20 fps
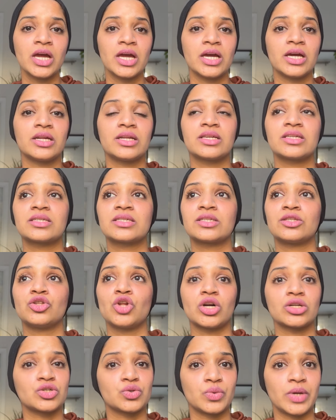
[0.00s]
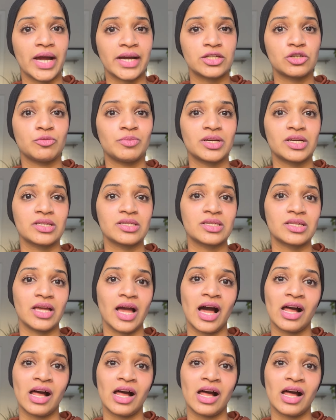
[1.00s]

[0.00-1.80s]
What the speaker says: It is not reactive because the